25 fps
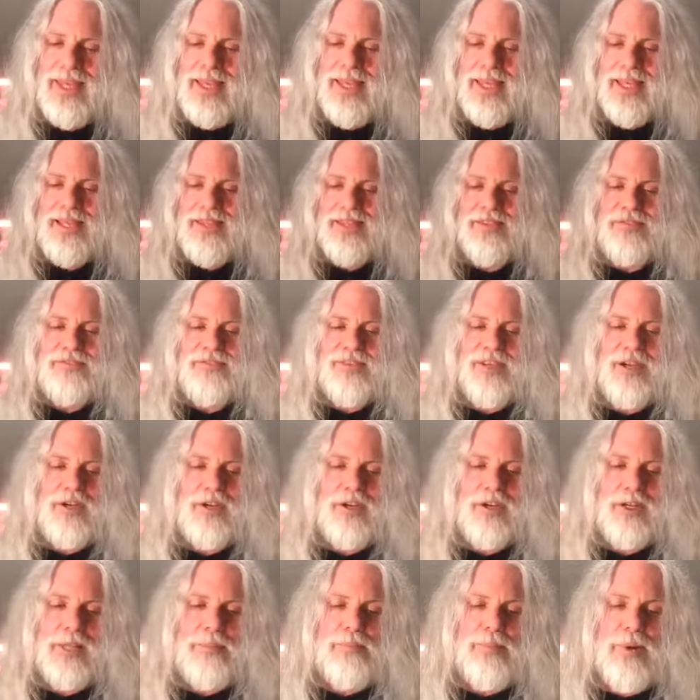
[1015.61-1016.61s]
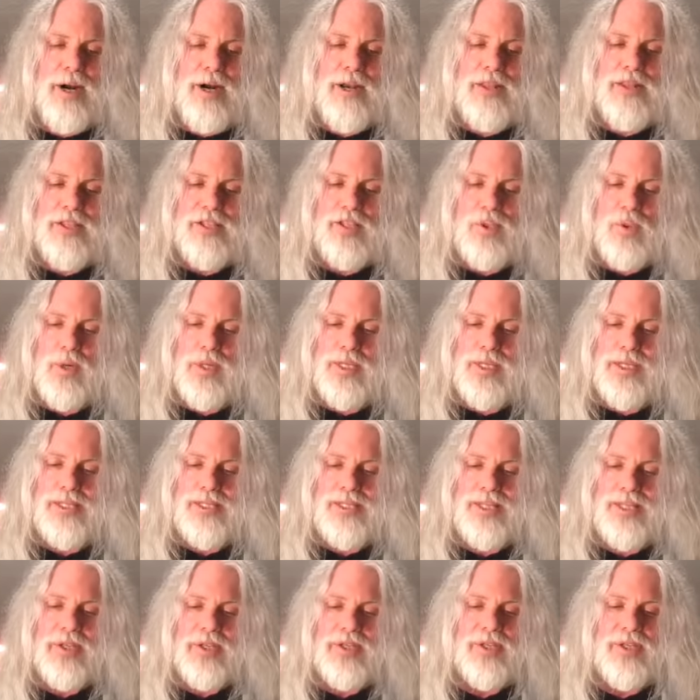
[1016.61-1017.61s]
In the early part of the 20th
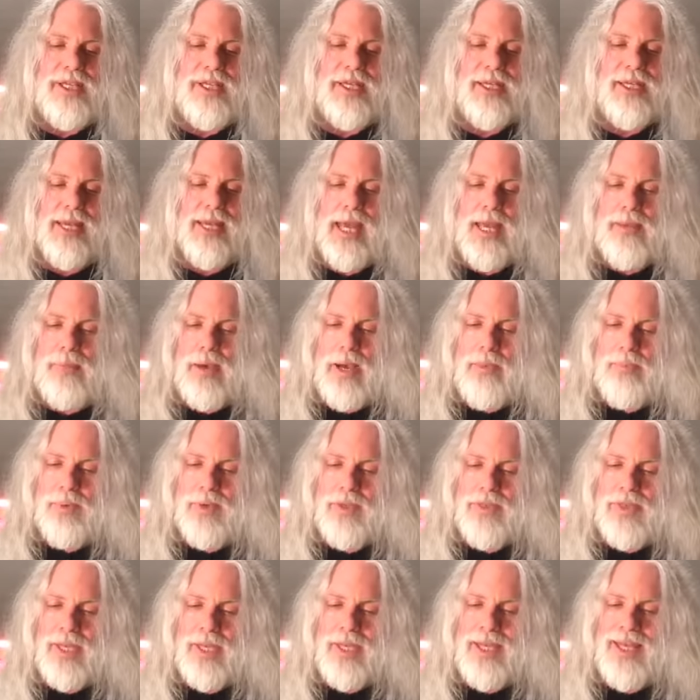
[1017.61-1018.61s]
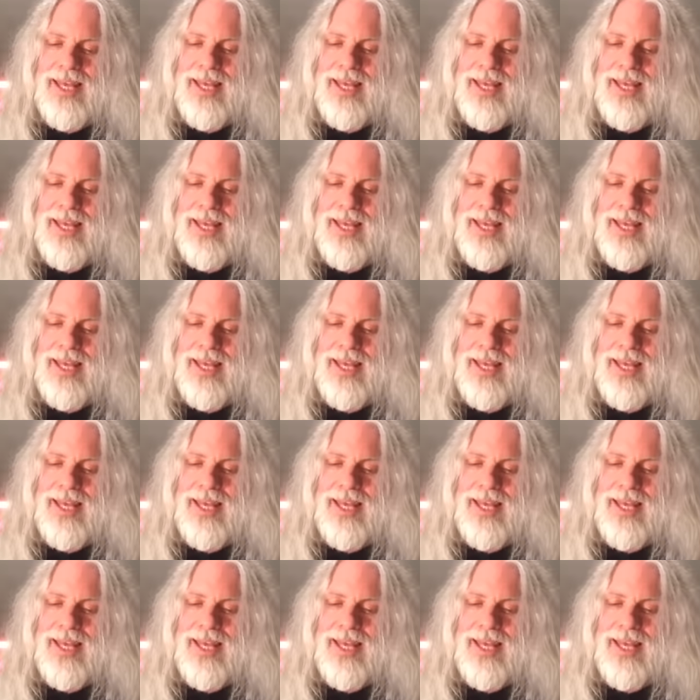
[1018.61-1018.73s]
century, he came up with it.